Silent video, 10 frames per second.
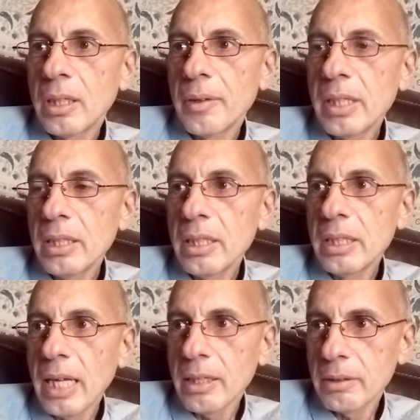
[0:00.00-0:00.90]
In, in
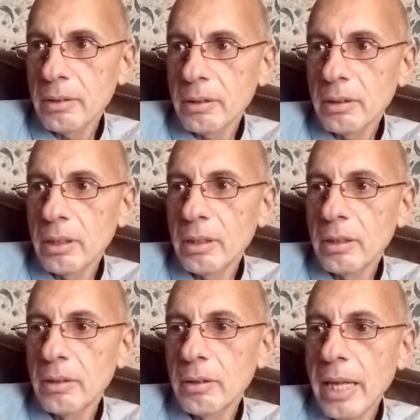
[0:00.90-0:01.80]
that
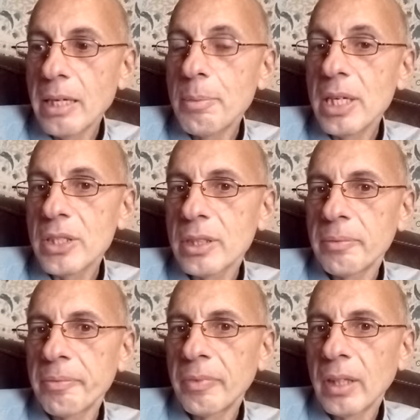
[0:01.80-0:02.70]
uh, animation,
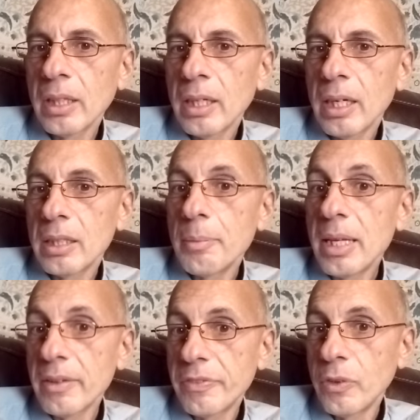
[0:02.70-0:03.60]
uh, the
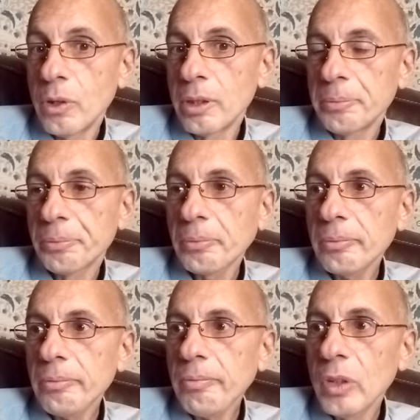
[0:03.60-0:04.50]
metaphor
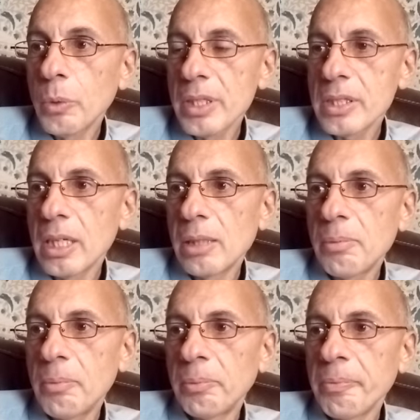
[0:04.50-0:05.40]
was,
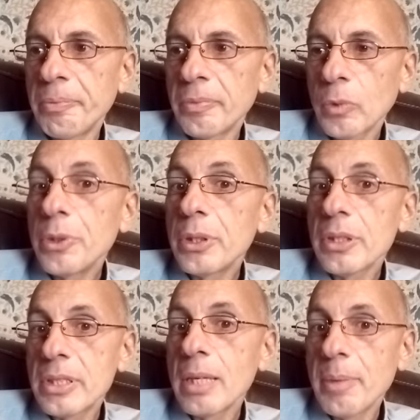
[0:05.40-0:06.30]
um, well, you can
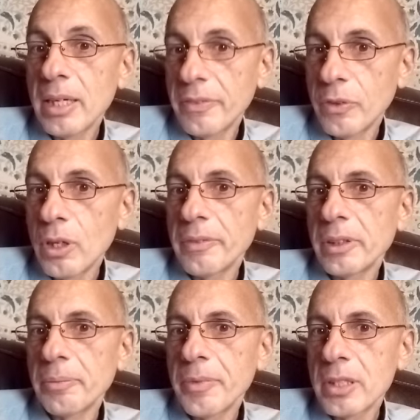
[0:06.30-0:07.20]
see a metaphor of
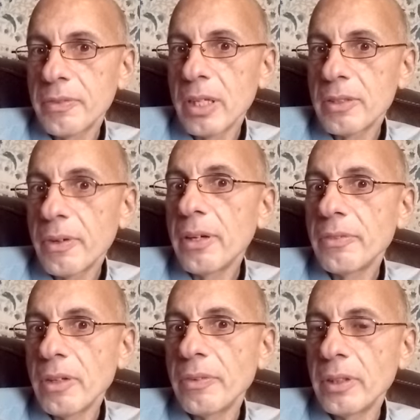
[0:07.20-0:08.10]
it. It's, it's very
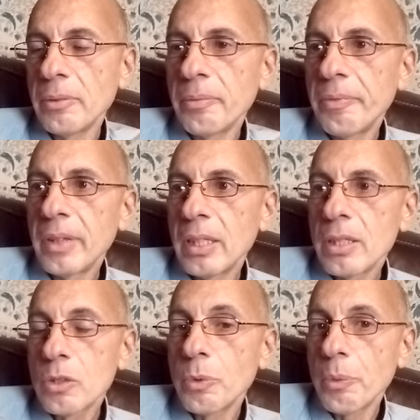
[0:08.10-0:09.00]
vivid.
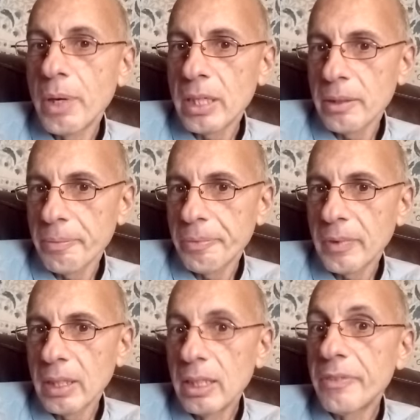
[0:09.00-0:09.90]
So we want to
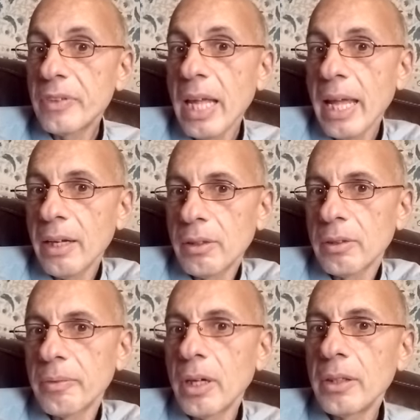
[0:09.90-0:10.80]
lift the
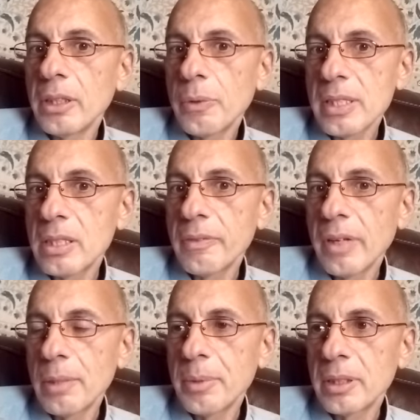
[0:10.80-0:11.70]
anchor on the rest
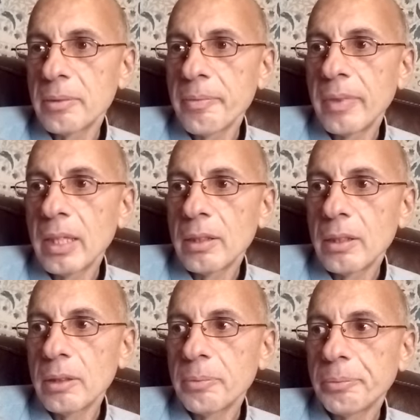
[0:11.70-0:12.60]
development, right?